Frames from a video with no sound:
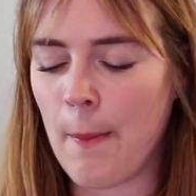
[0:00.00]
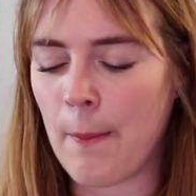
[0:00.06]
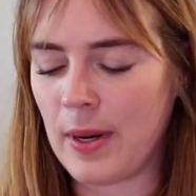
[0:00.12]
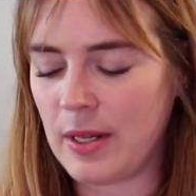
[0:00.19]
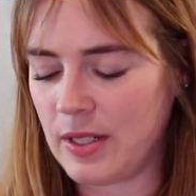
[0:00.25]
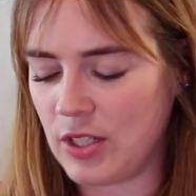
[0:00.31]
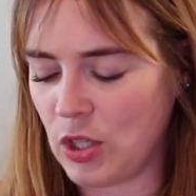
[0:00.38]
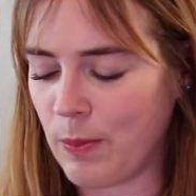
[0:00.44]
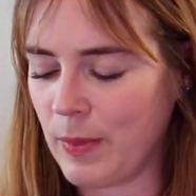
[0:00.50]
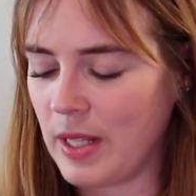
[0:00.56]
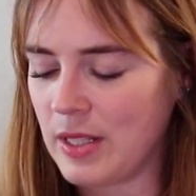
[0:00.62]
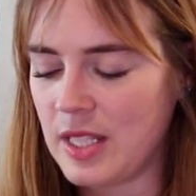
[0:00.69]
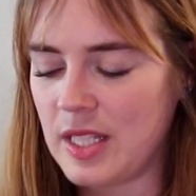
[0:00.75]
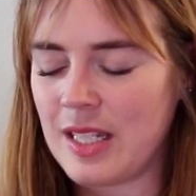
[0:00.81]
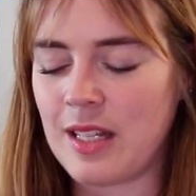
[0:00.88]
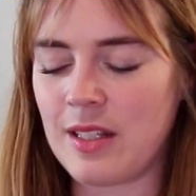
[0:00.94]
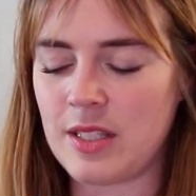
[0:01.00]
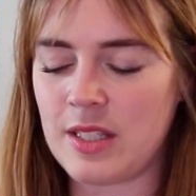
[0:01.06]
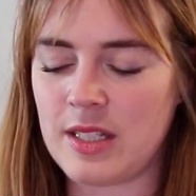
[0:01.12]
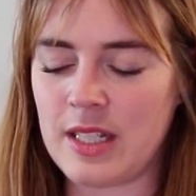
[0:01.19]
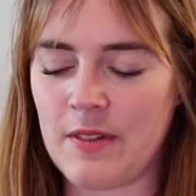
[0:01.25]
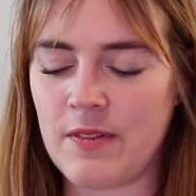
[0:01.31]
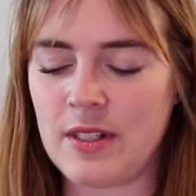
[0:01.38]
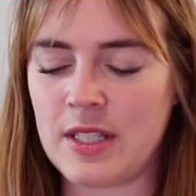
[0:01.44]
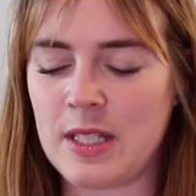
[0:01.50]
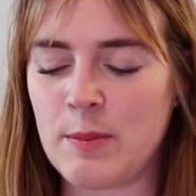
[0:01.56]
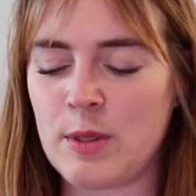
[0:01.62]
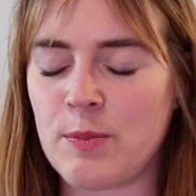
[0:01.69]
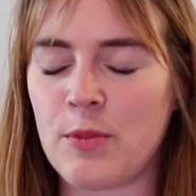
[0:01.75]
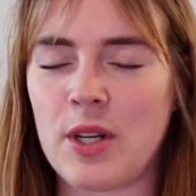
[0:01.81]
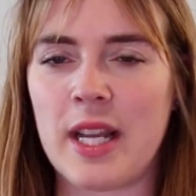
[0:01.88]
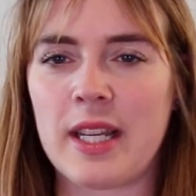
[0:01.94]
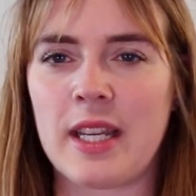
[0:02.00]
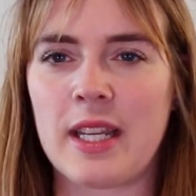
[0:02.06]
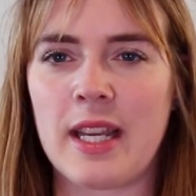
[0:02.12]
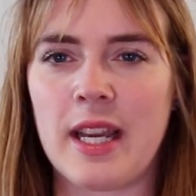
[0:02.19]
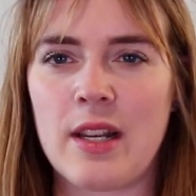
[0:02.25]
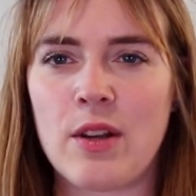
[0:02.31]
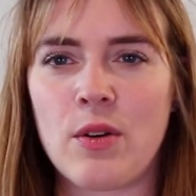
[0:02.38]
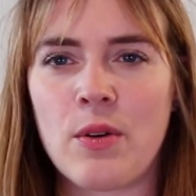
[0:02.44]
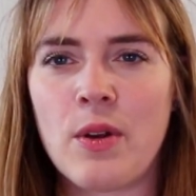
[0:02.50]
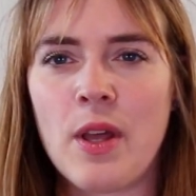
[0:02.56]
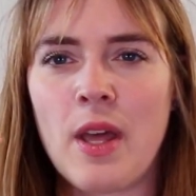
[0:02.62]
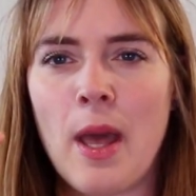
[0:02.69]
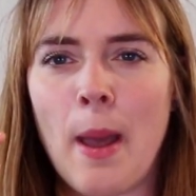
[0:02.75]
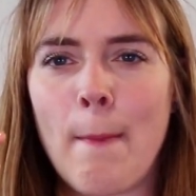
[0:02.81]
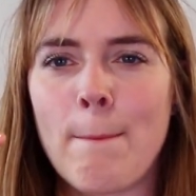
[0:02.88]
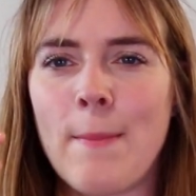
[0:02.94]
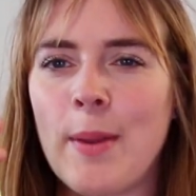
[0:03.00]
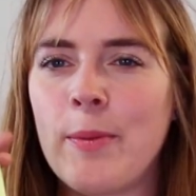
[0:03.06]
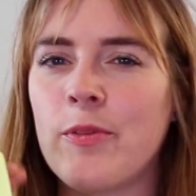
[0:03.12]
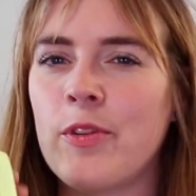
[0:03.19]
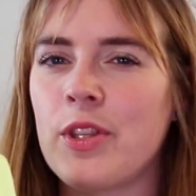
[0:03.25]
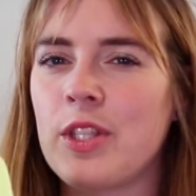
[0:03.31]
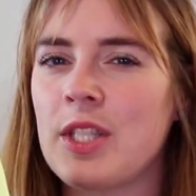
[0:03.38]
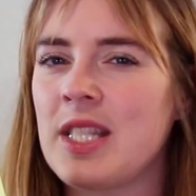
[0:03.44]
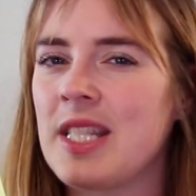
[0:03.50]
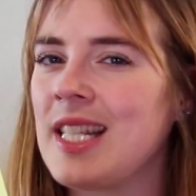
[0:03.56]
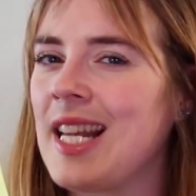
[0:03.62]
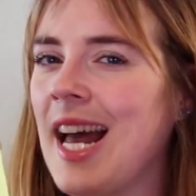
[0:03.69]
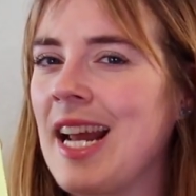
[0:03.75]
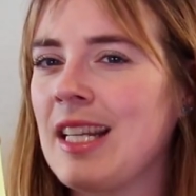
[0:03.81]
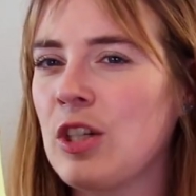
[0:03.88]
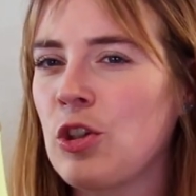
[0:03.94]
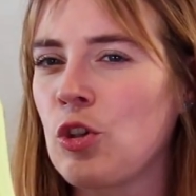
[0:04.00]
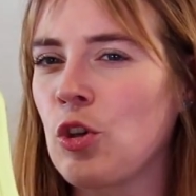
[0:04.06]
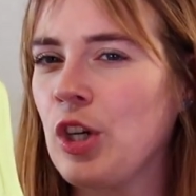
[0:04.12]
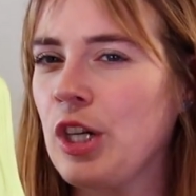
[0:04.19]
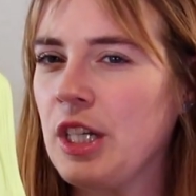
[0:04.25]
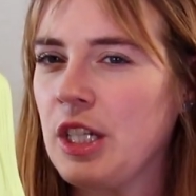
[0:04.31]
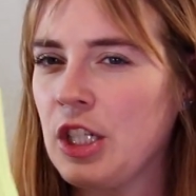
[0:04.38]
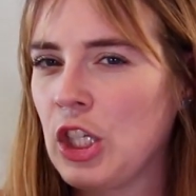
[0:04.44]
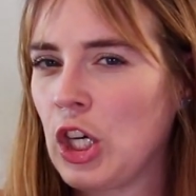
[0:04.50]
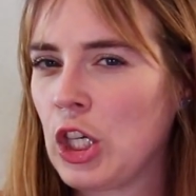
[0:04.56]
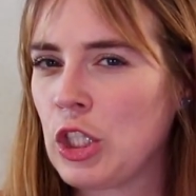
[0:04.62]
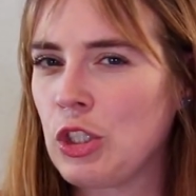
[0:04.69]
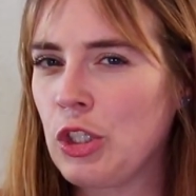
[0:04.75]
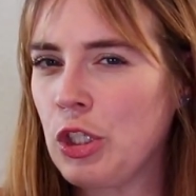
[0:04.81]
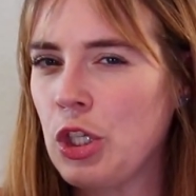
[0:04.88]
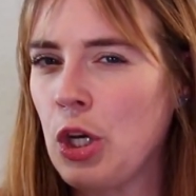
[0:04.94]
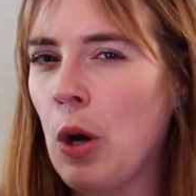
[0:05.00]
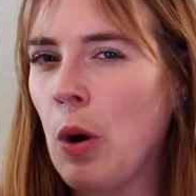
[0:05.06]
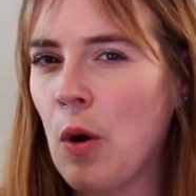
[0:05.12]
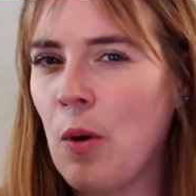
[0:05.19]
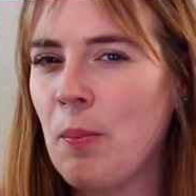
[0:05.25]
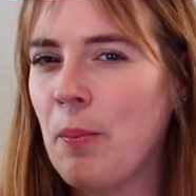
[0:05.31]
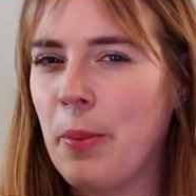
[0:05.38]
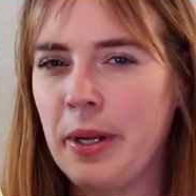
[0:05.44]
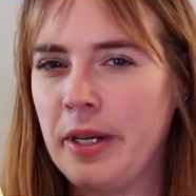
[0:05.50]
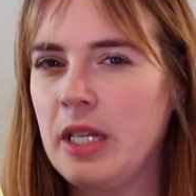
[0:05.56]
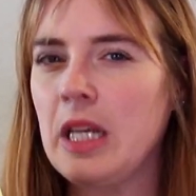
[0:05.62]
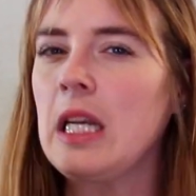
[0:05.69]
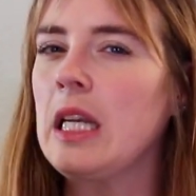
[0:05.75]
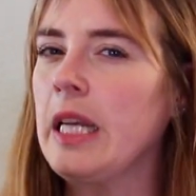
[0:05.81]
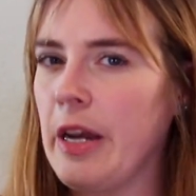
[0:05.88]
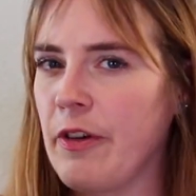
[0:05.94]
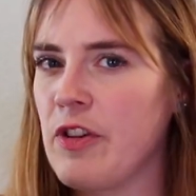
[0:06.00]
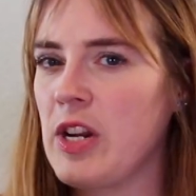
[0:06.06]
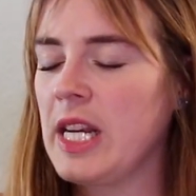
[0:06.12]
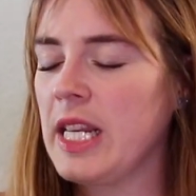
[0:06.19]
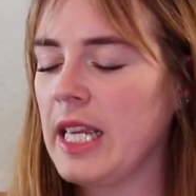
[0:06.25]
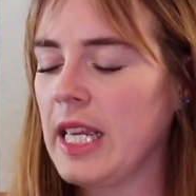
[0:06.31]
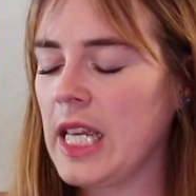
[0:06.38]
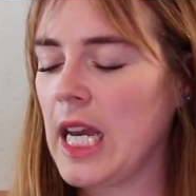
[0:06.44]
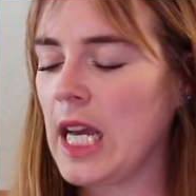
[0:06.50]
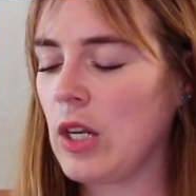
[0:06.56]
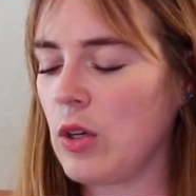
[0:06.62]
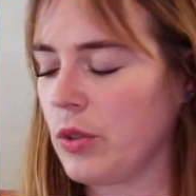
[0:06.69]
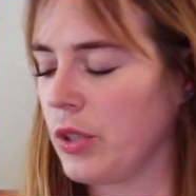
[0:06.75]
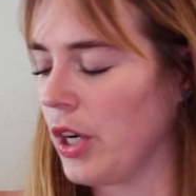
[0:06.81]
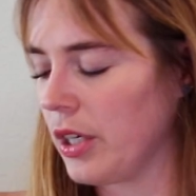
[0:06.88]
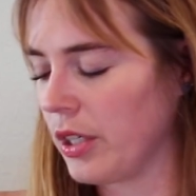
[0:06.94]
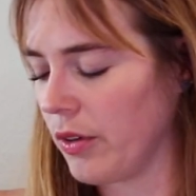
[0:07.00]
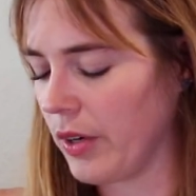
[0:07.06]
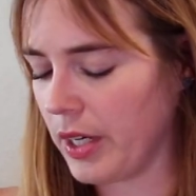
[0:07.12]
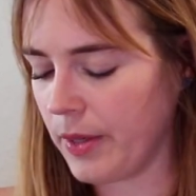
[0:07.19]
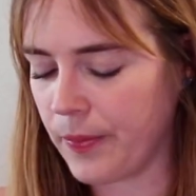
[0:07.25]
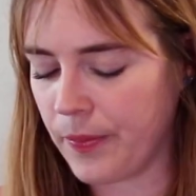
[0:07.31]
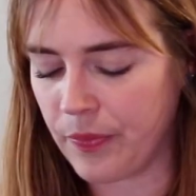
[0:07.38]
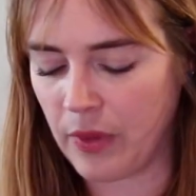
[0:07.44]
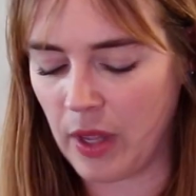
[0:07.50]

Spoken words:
But to me, it still definitely seems more like a yellow, maybe with a slight green undertone, but definitely a yellow, not a green.